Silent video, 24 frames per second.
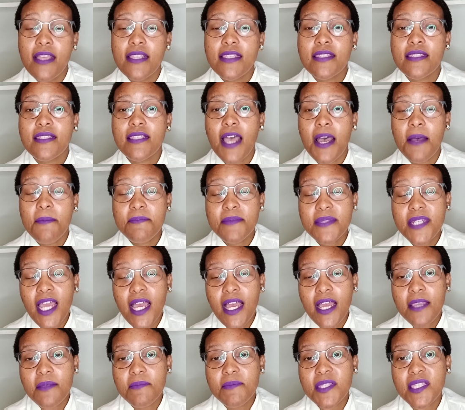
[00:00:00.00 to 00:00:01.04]

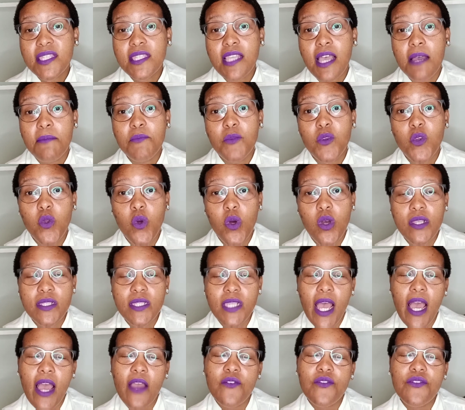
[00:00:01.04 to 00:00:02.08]
Sometimes some laws
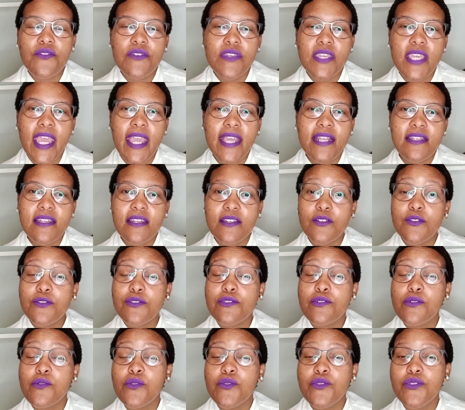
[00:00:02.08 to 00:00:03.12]
are created
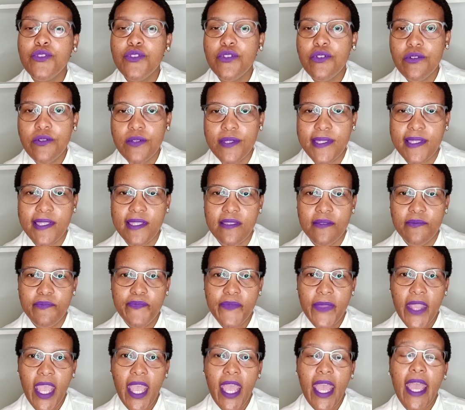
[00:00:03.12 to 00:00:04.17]
through use,
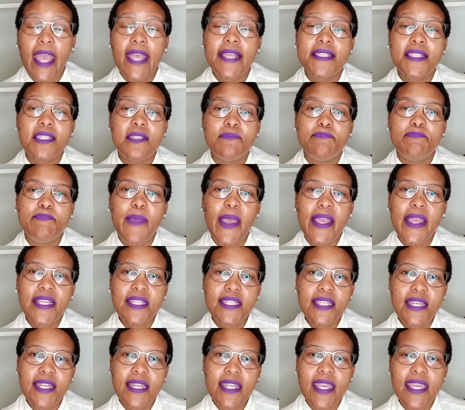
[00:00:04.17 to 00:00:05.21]

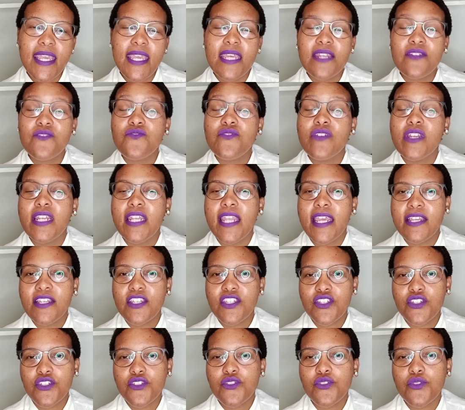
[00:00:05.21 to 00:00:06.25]
especially in
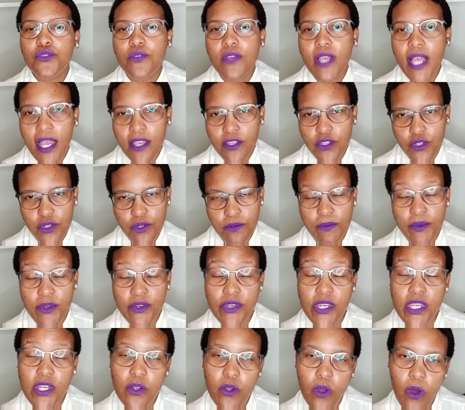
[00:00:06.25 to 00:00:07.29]
relation to
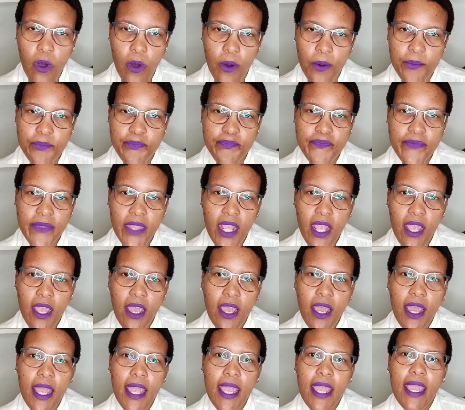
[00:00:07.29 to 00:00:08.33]
customary law.
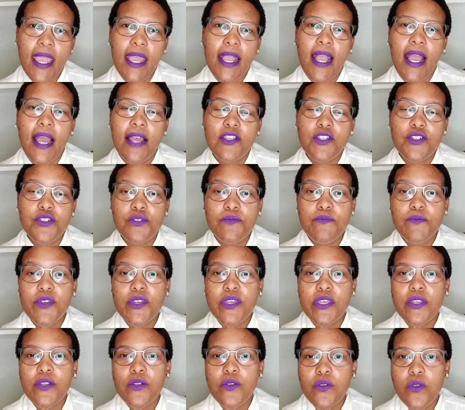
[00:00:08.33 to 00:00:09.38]

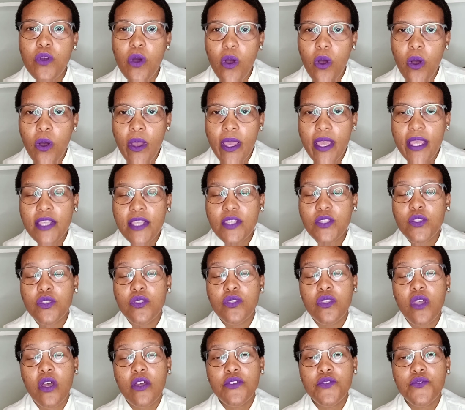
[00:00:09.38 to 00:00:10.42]
Customary law is
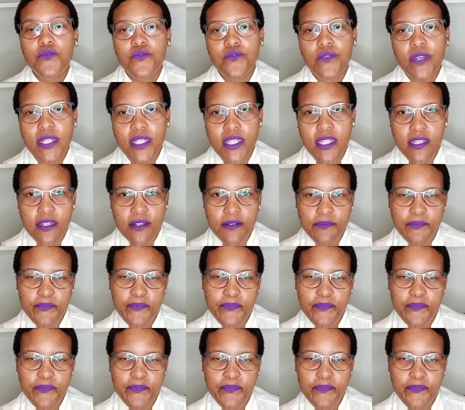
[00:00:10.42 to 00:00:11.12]
not written,